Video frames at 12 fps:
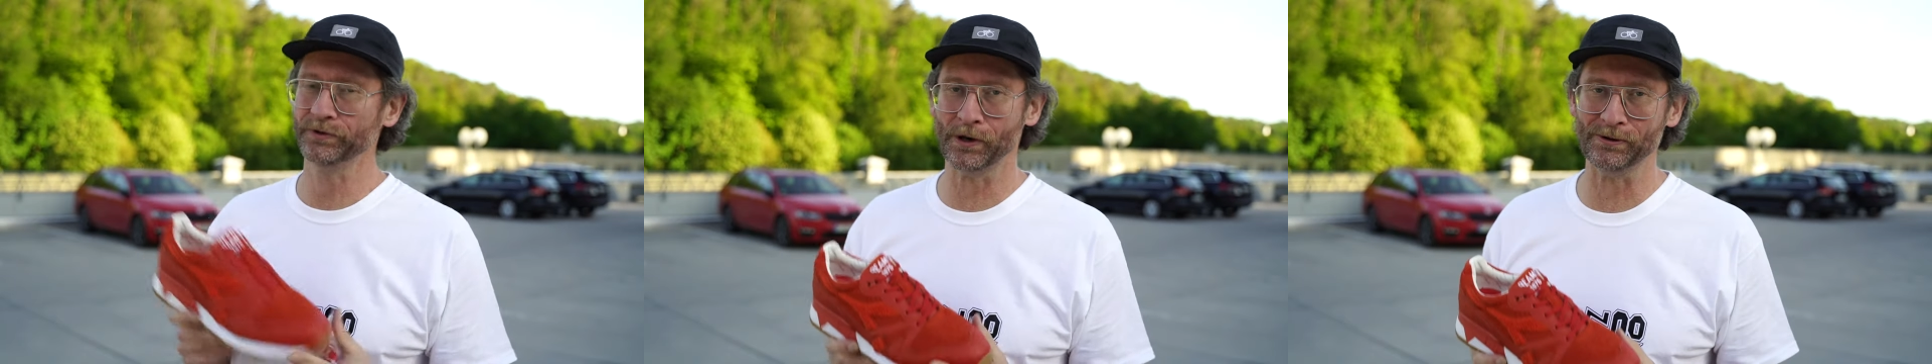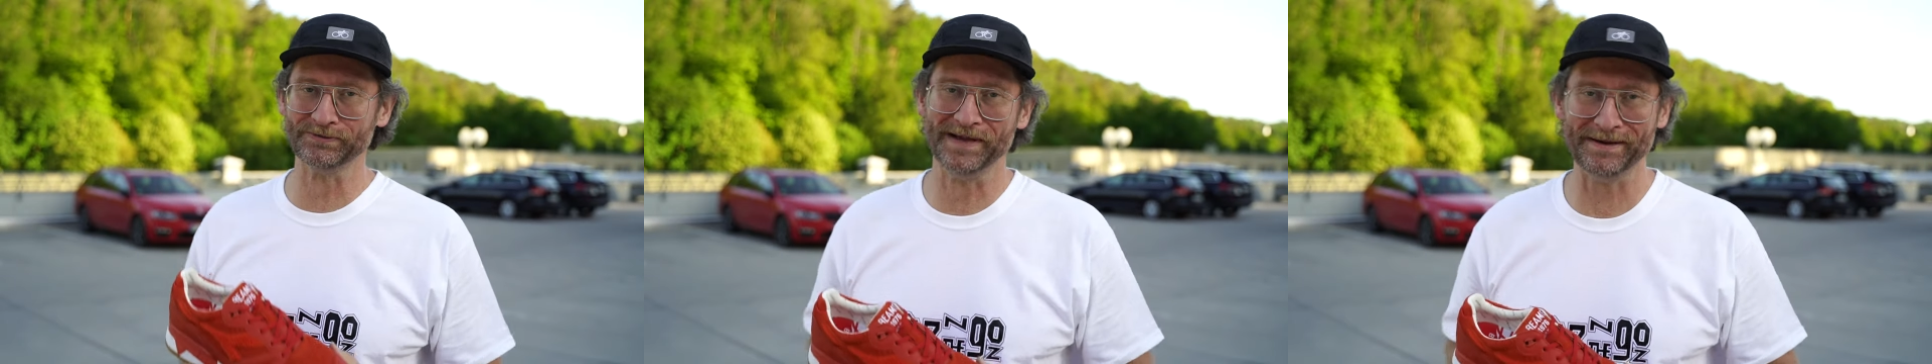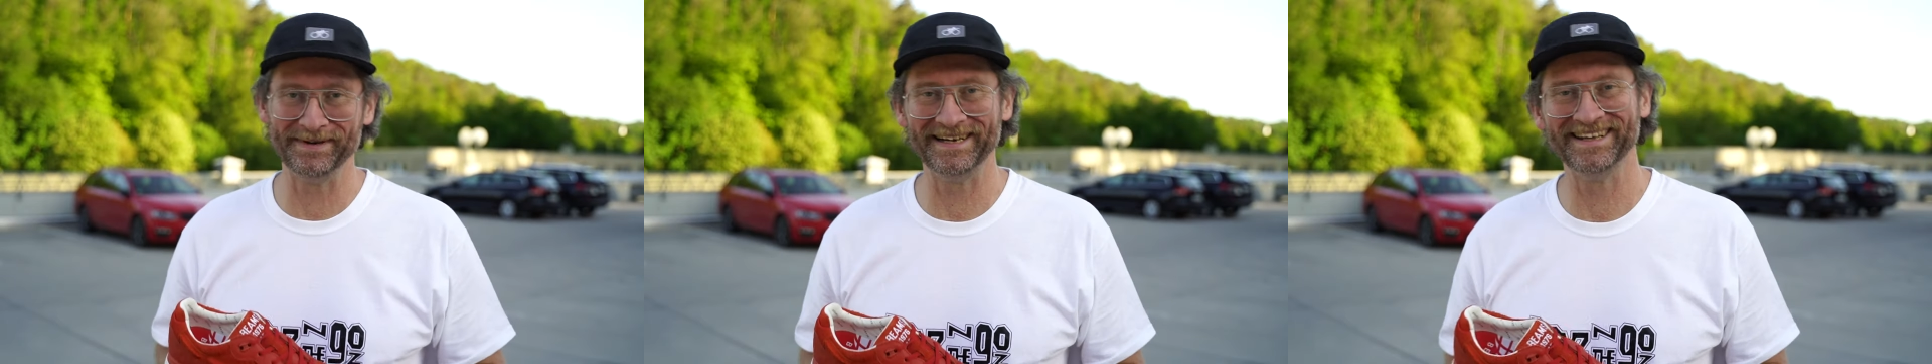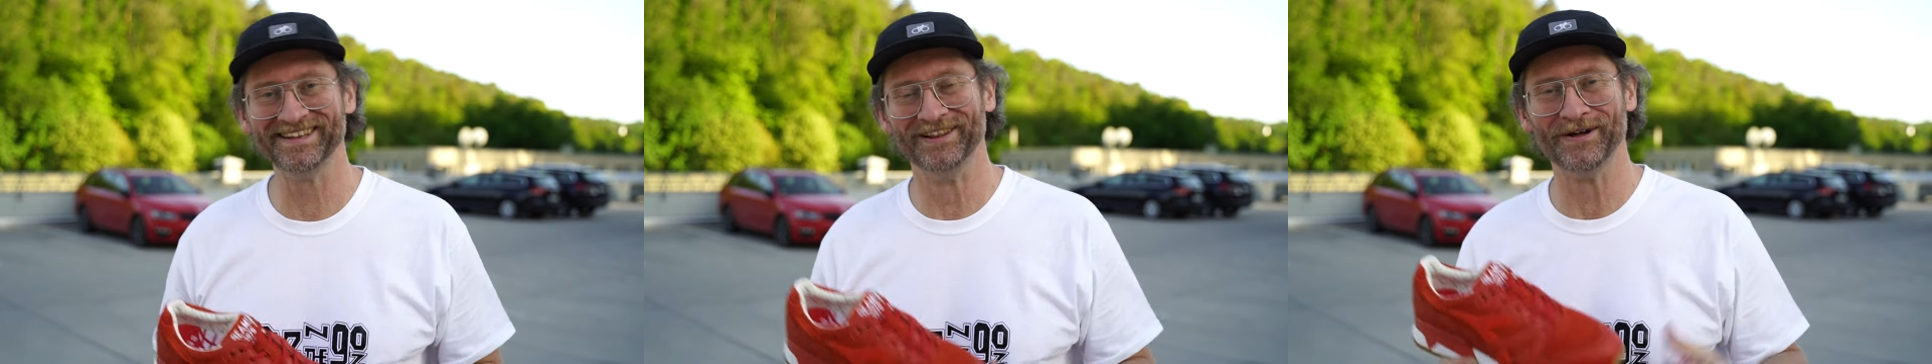knows
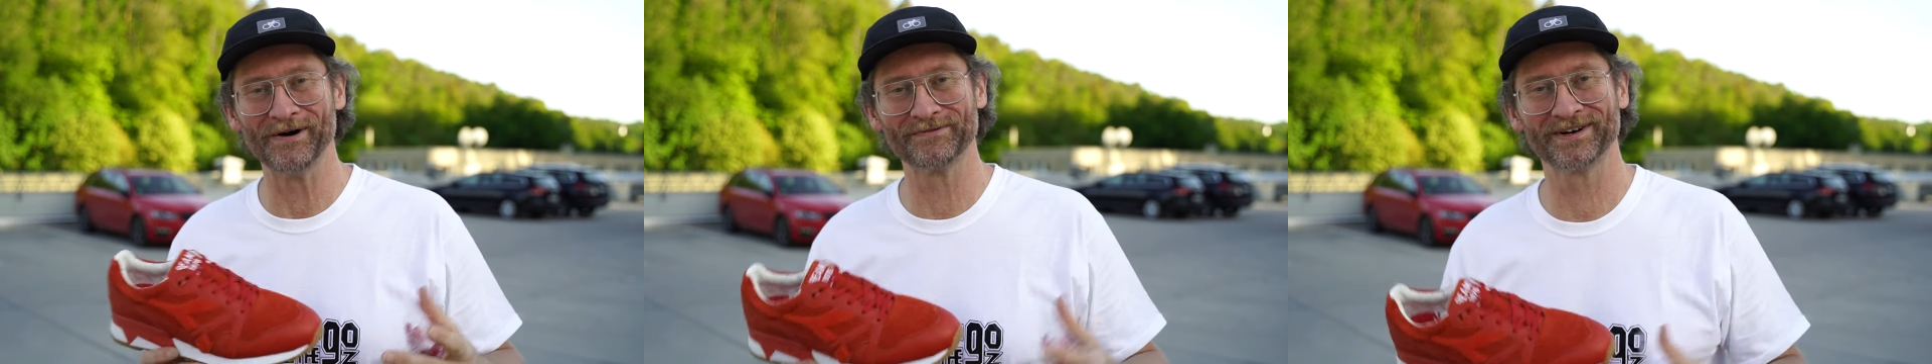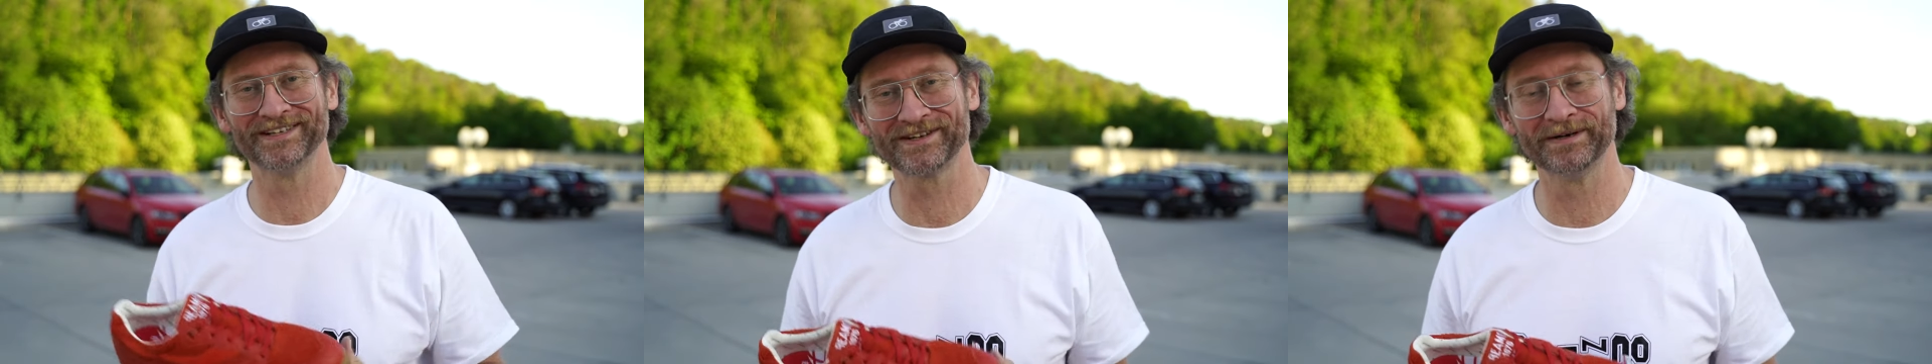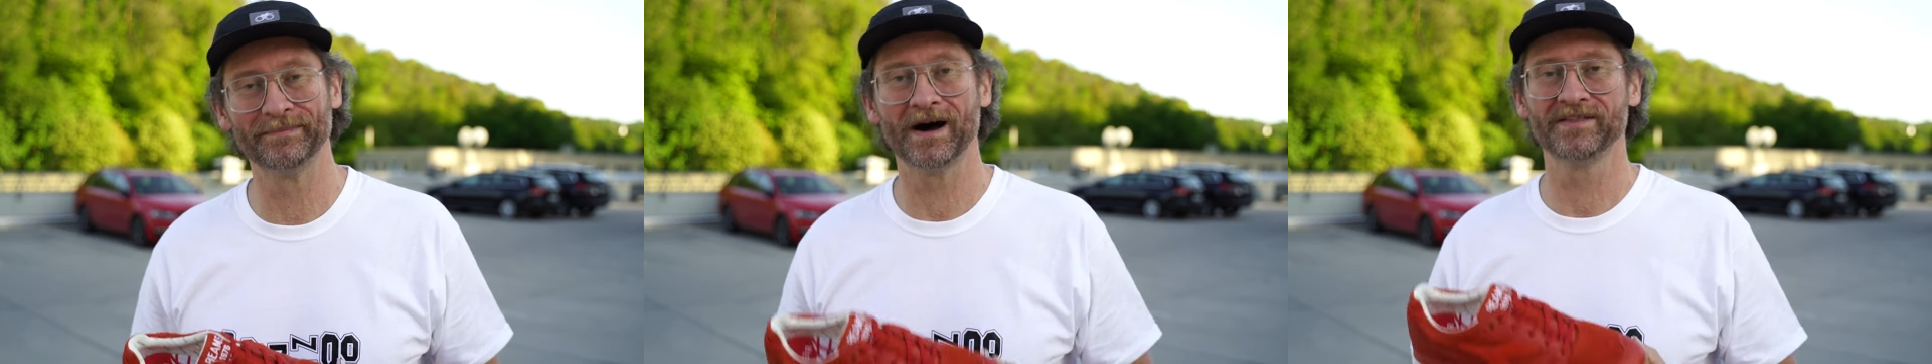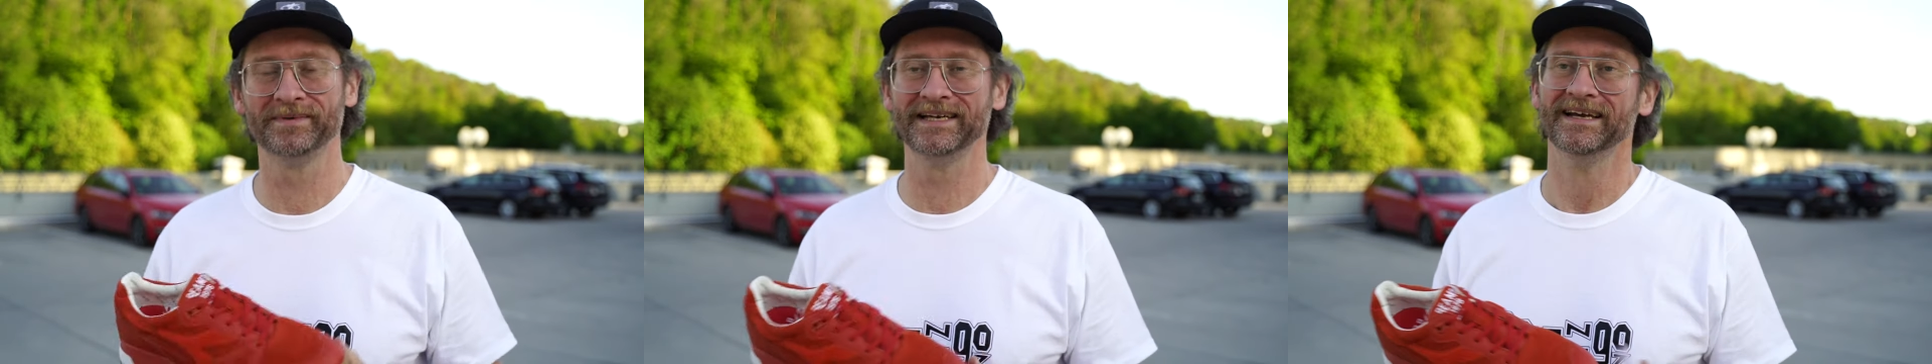maybe in the long run it's gonna
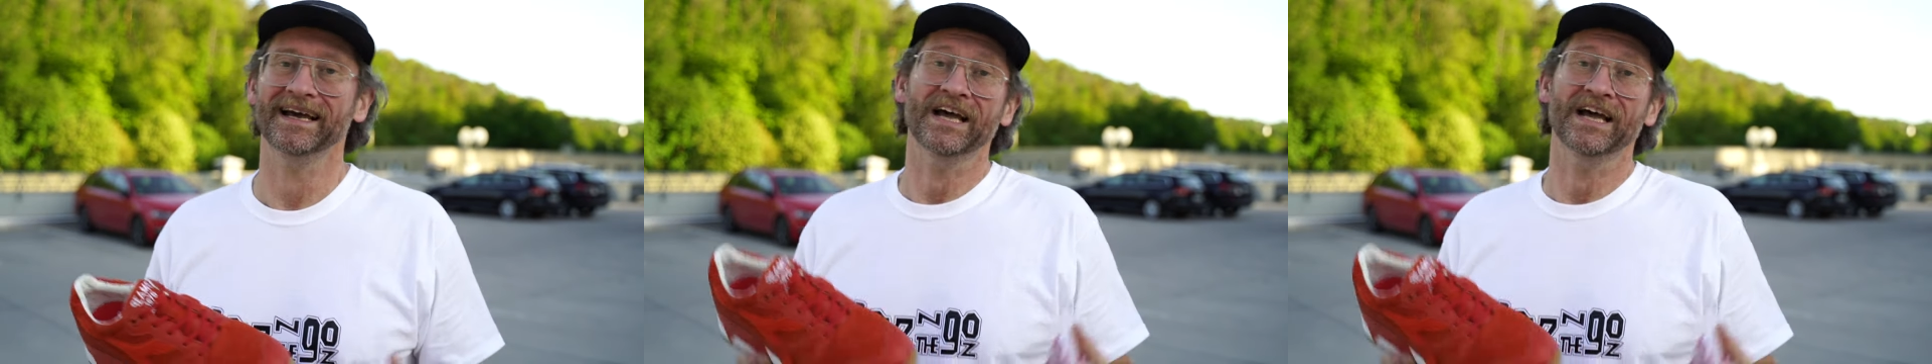bother me.